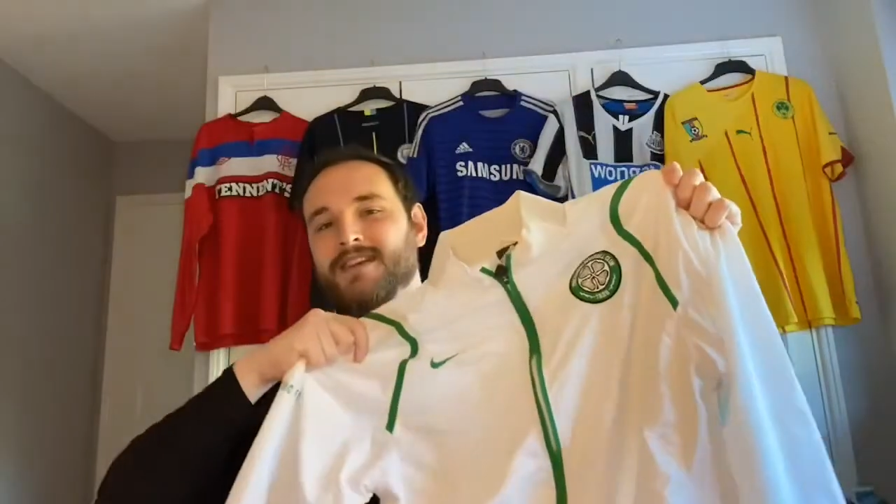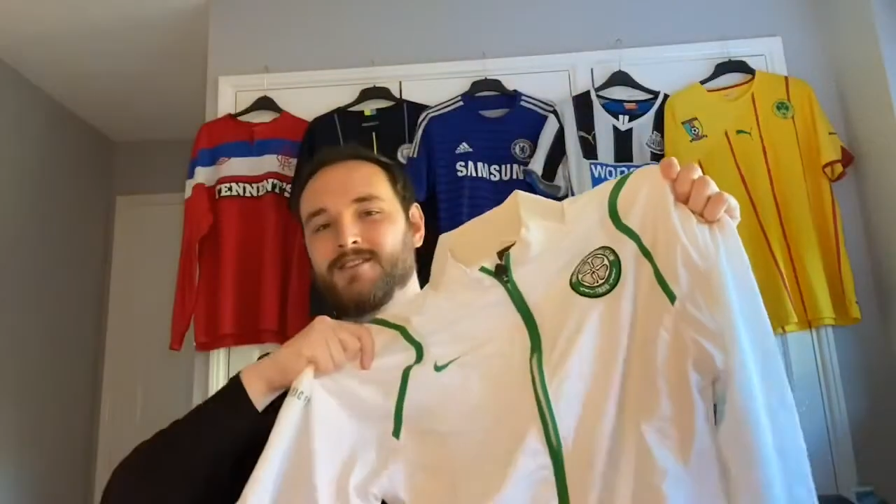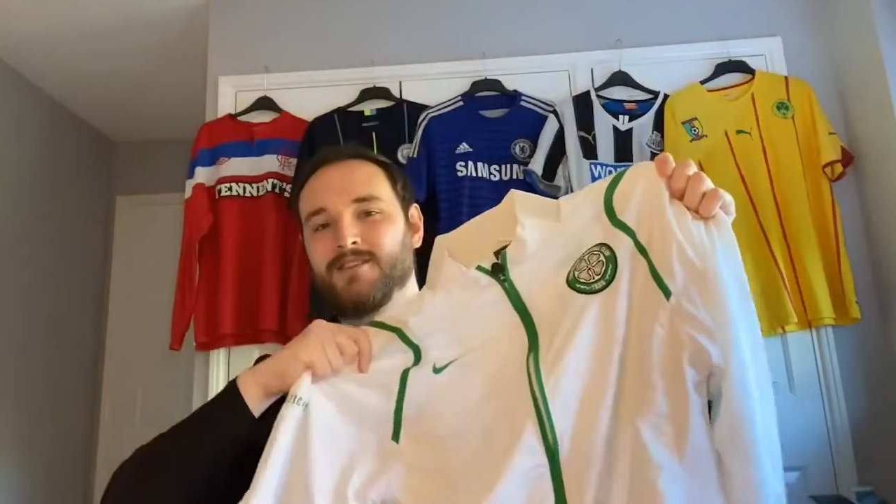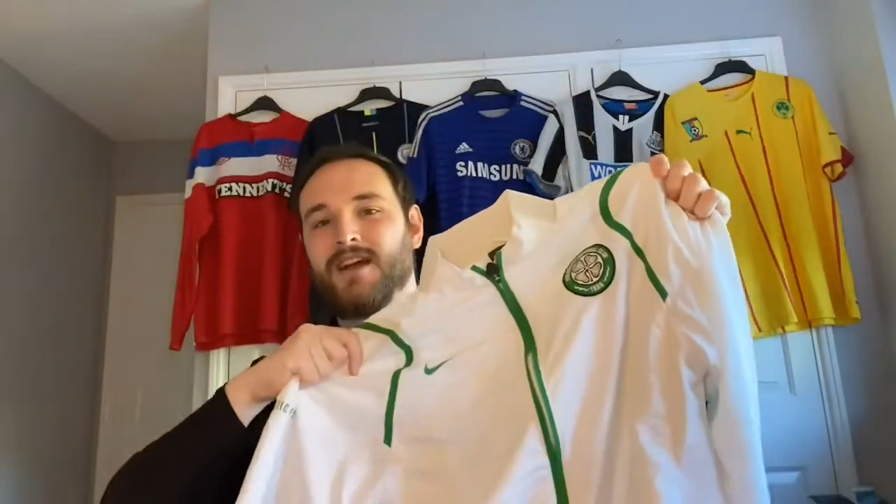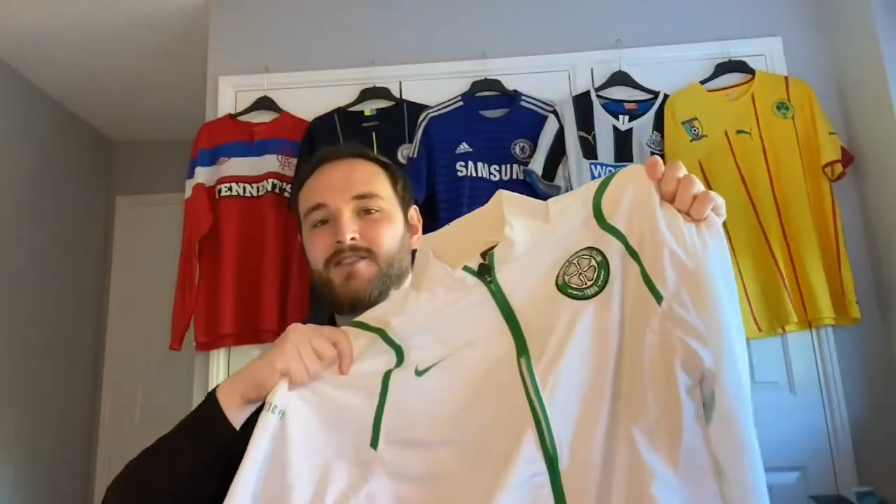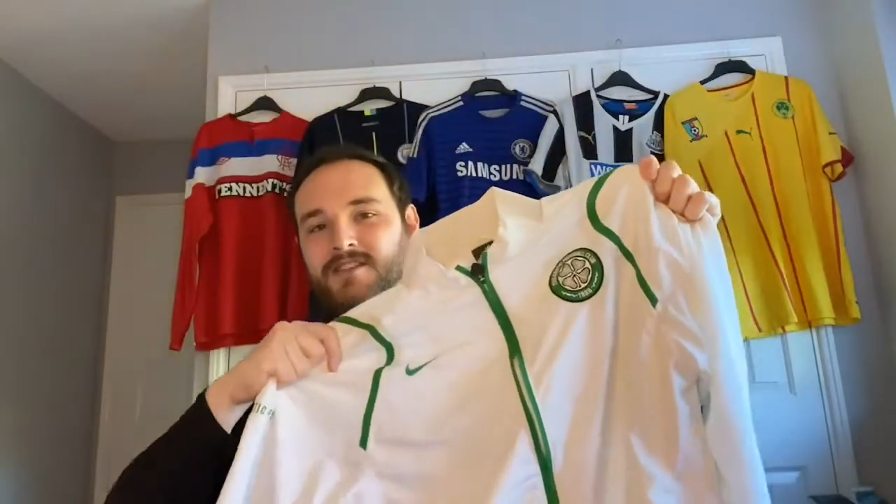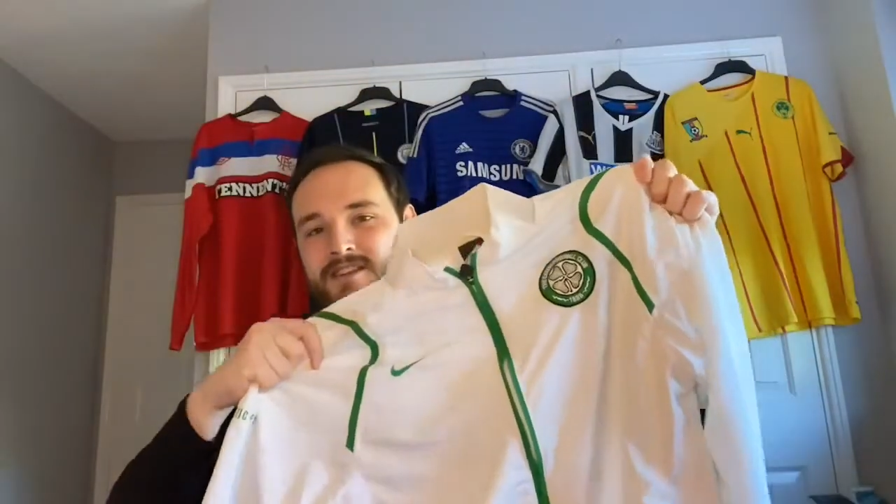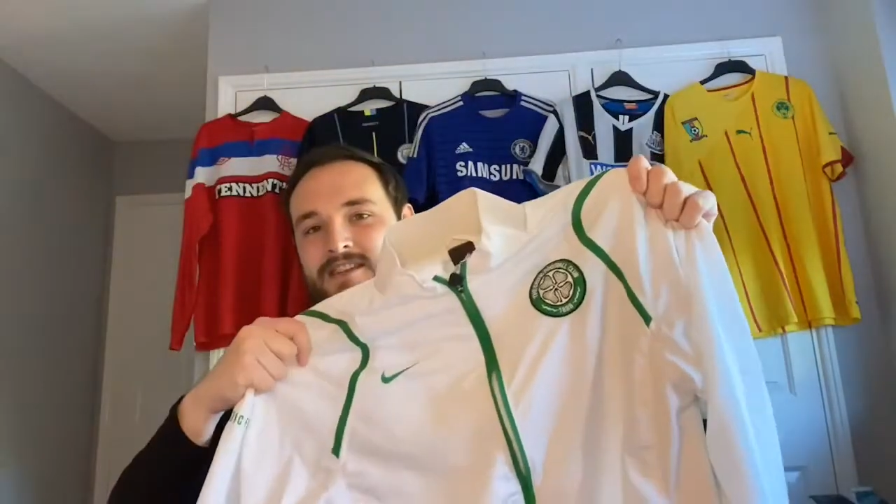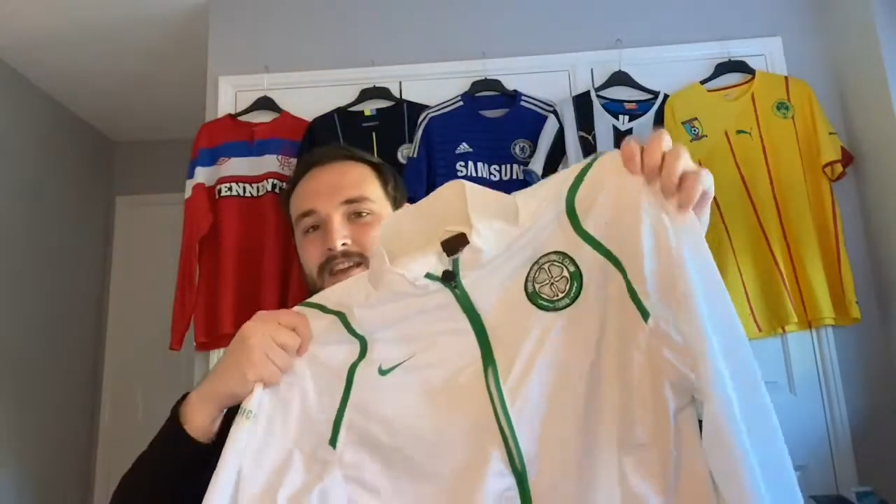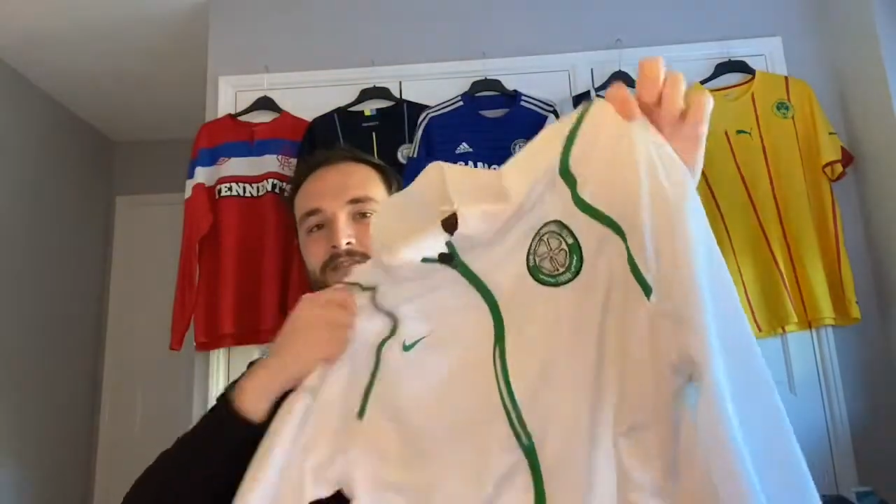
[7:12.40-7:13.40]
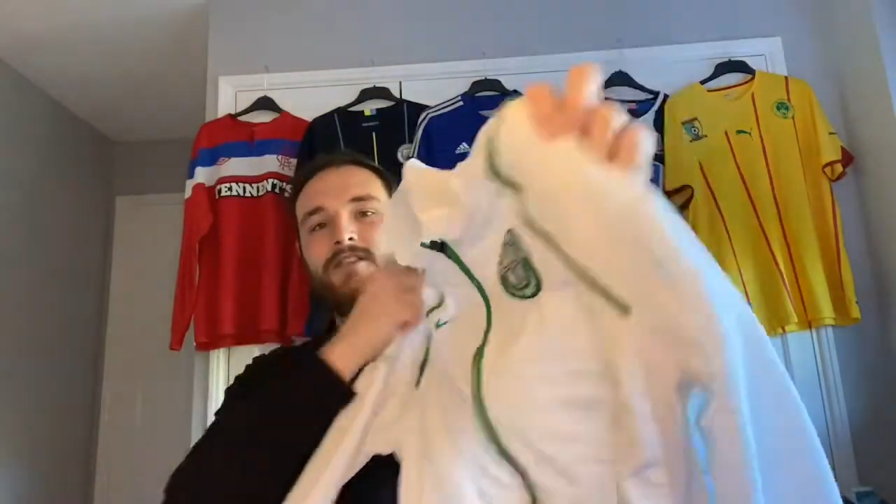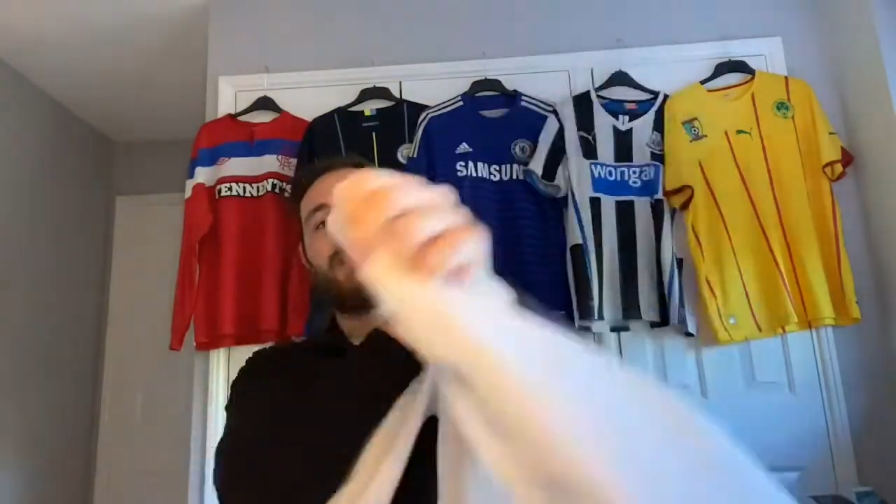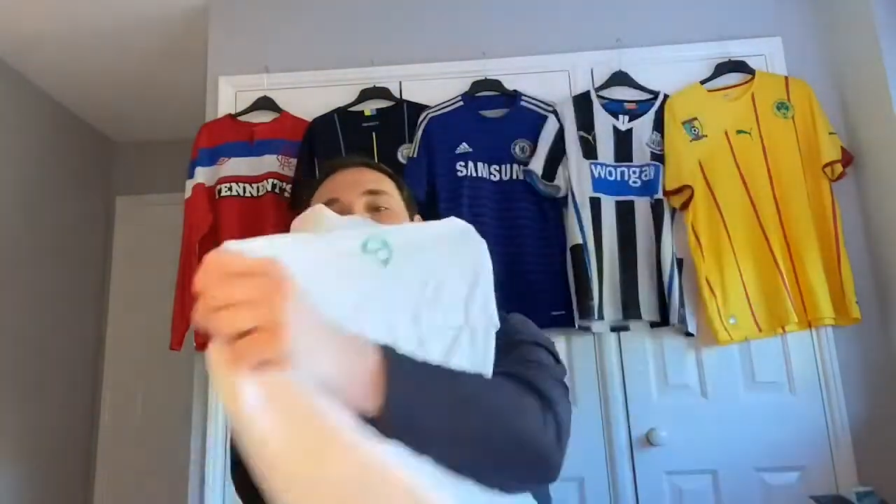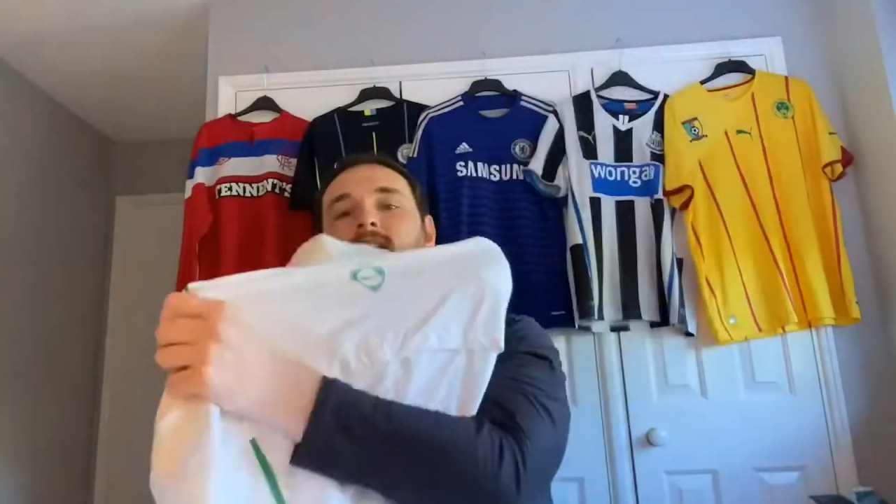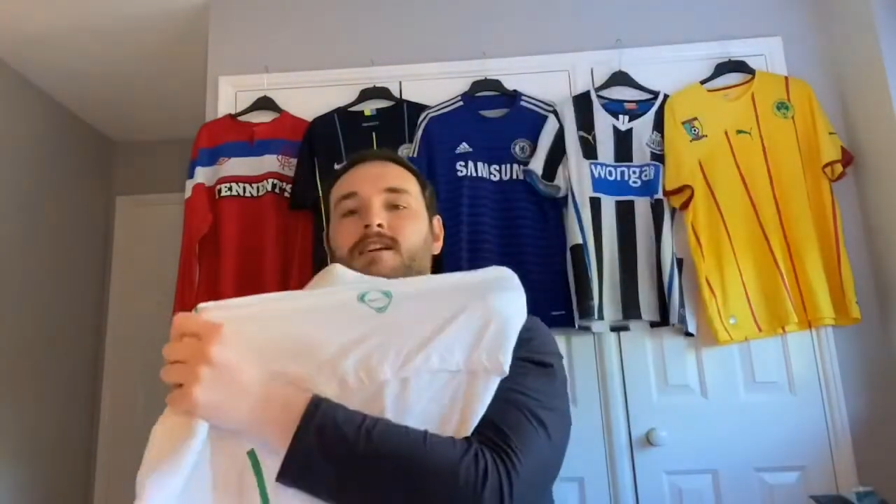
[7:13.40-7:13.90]
2007.
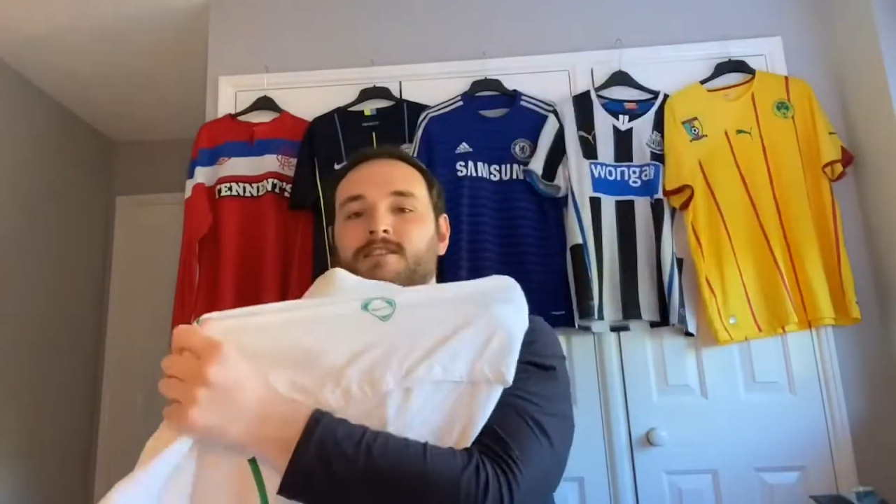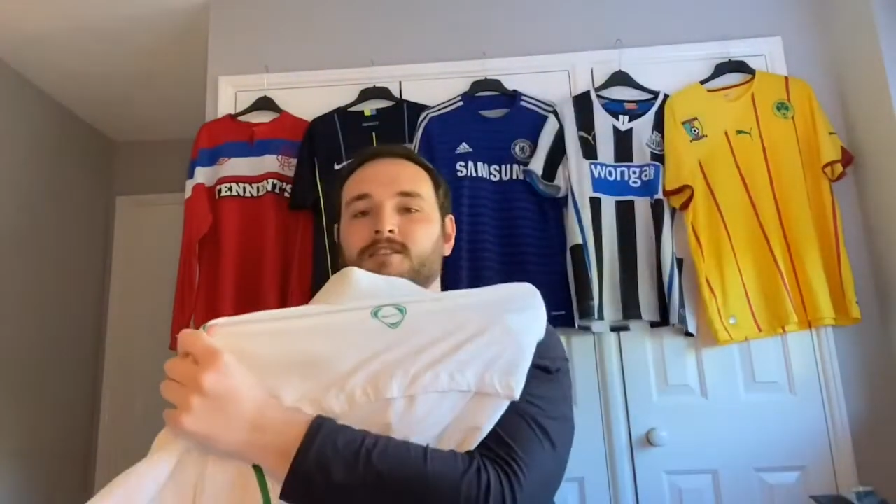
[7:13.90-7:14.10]
It's